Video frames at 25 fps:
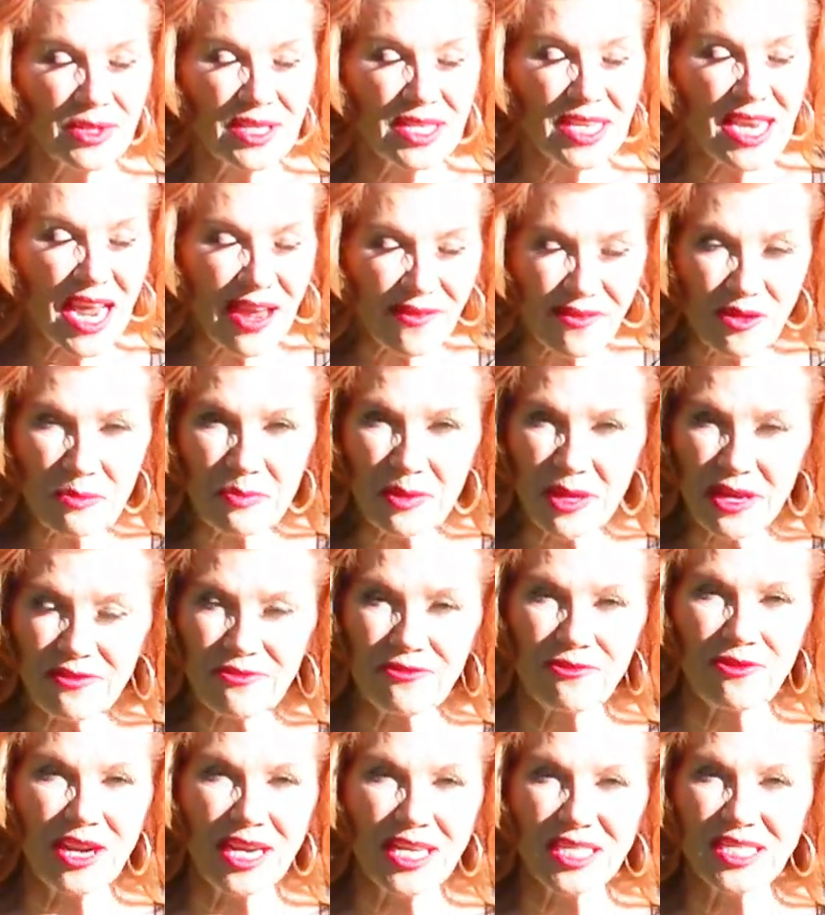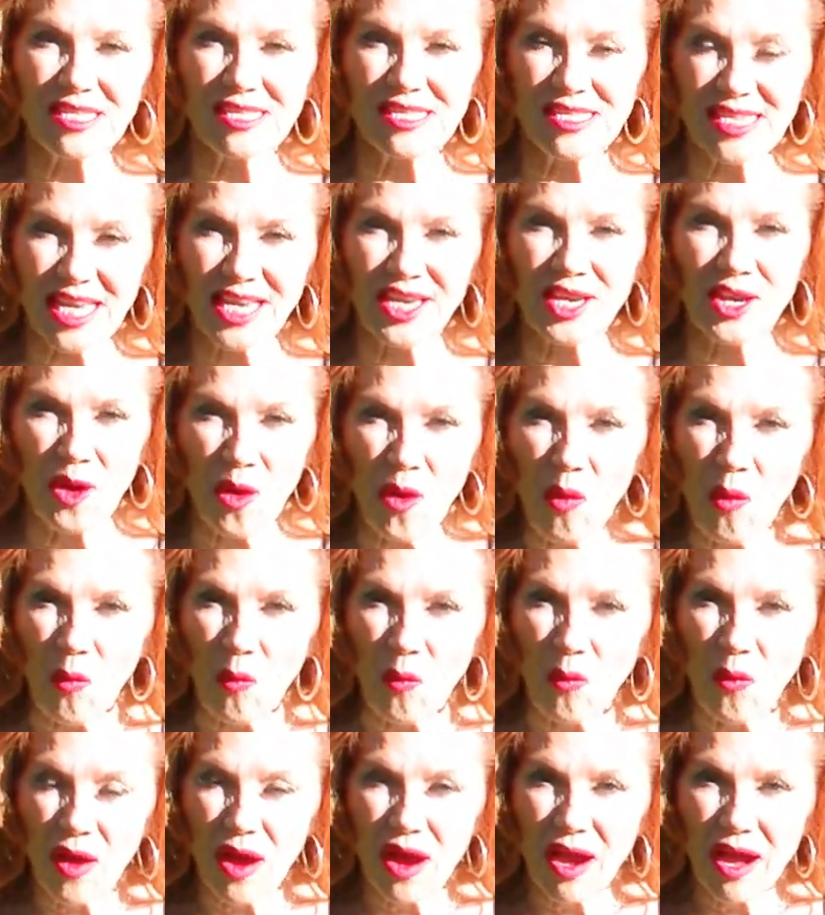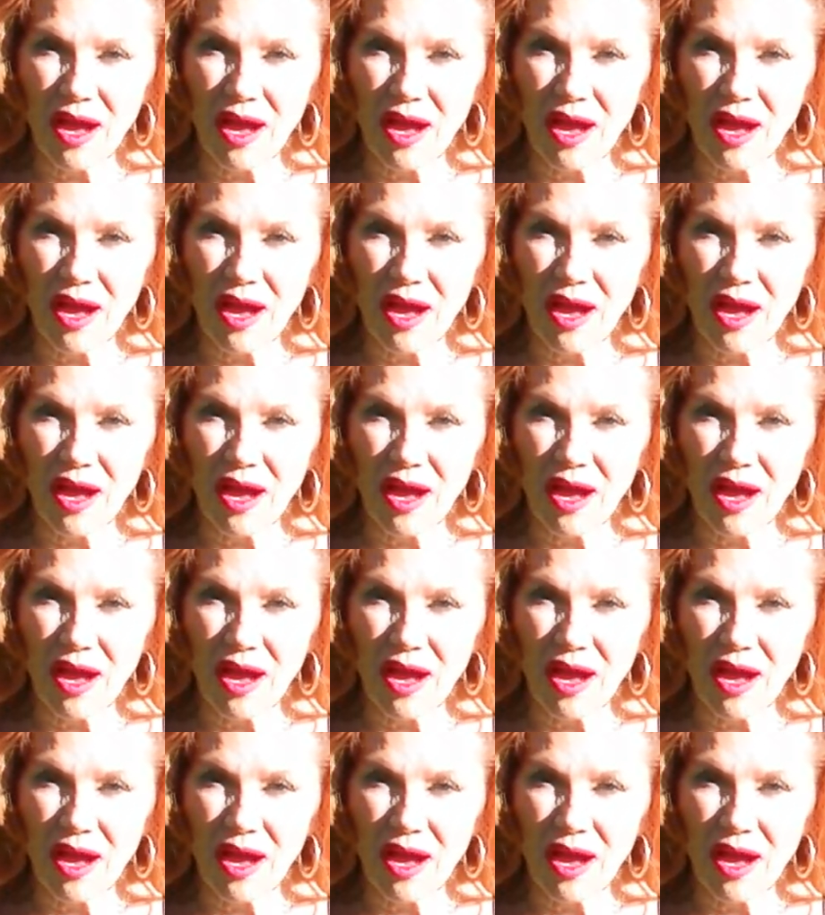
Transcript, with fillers: Never be afraid to say no